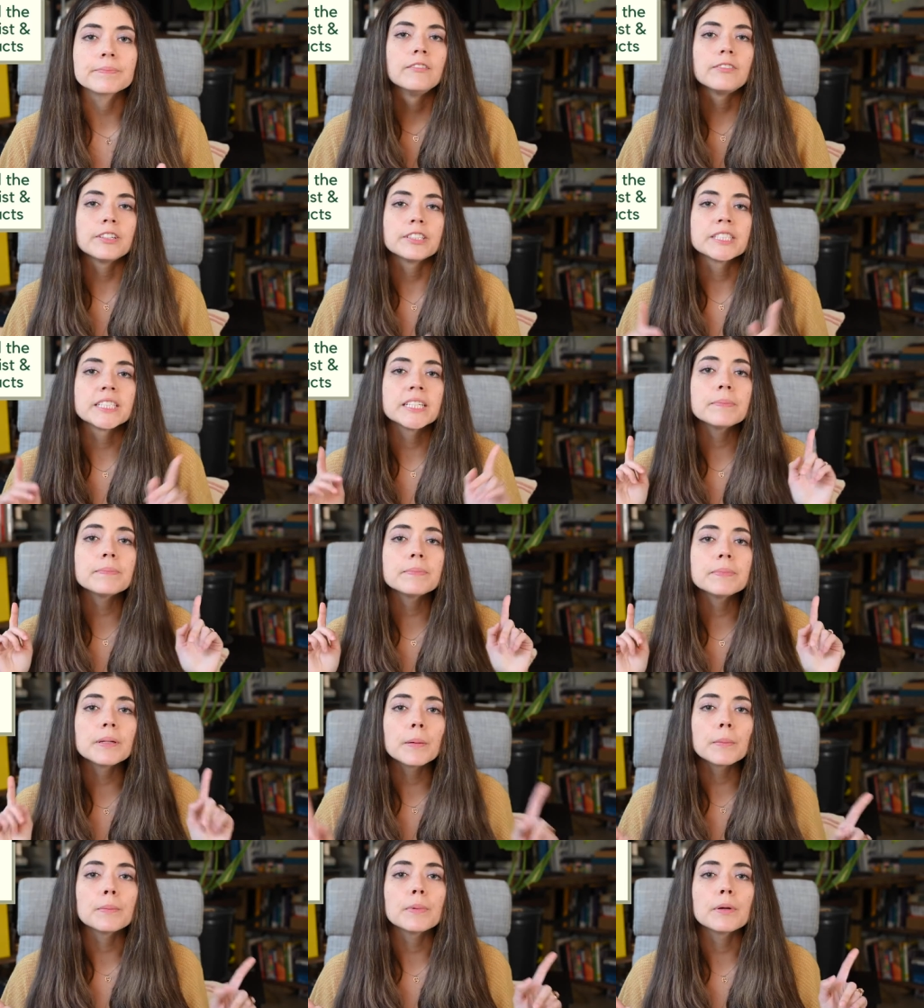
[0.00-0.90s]
For tip
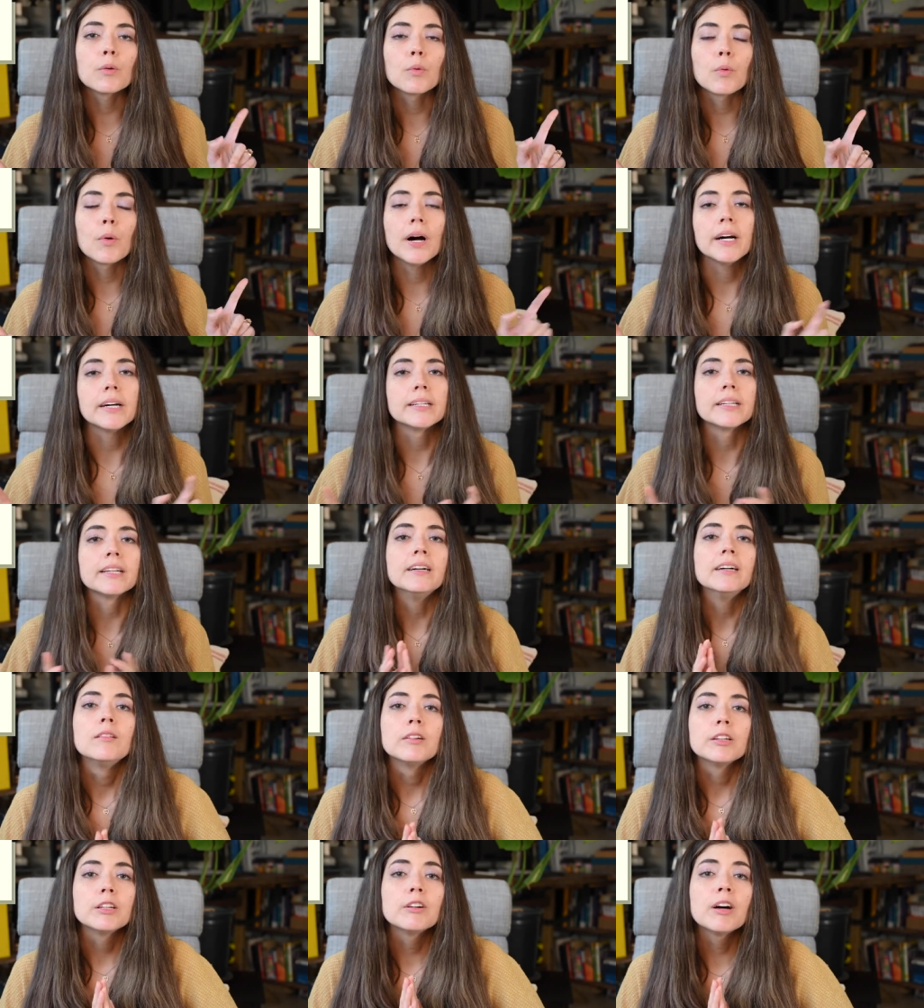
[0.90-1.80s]
number one,
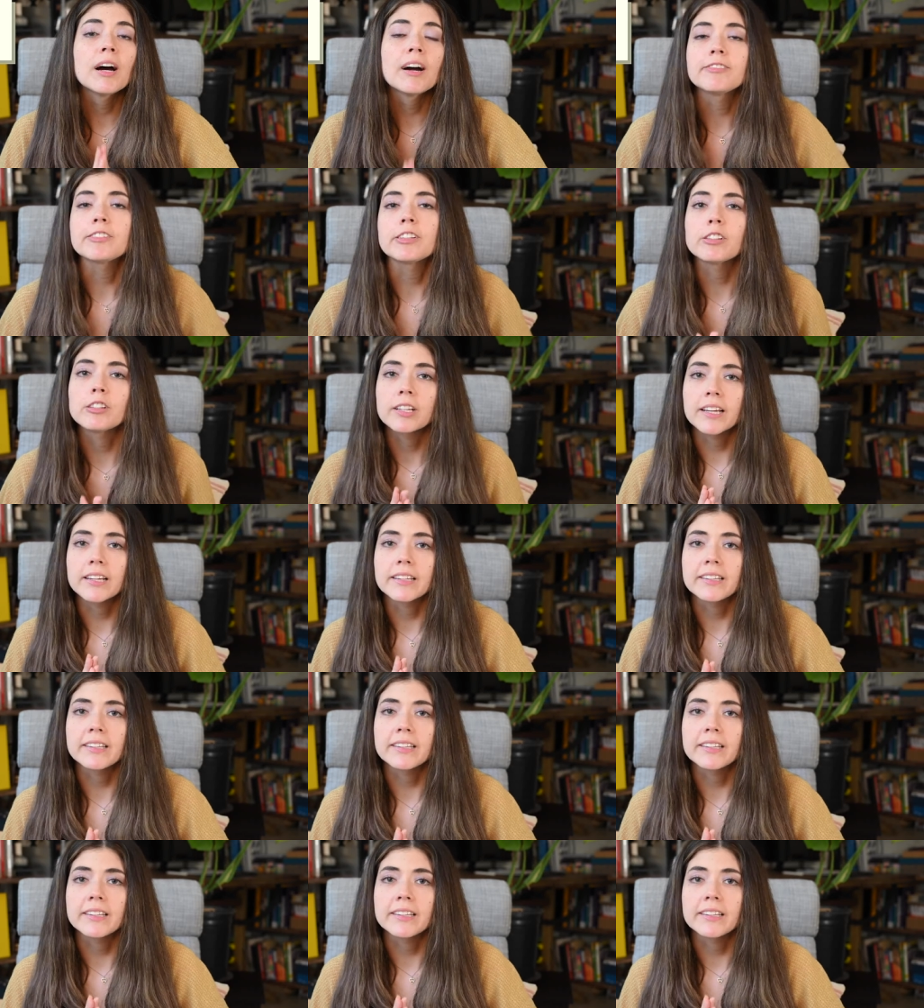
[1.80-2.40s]
you have to look